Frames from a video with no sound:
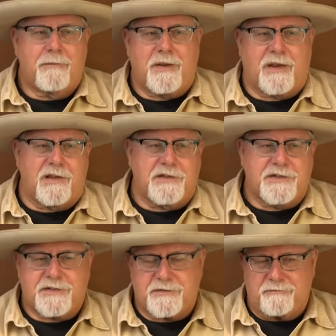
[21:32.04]

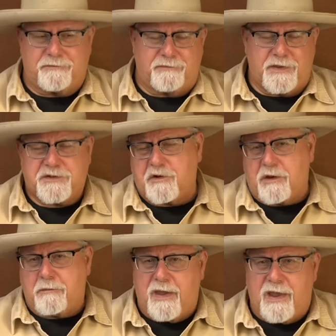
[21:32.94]
Because this was
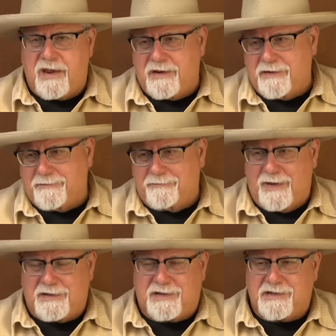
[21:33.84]
only made
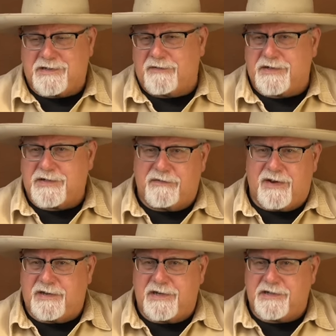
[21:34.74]
1877,
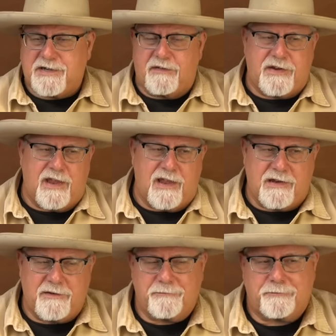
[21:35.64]

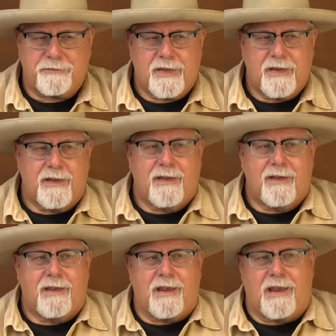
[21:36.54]
1878.
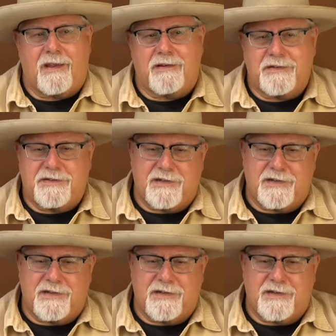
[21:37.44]
And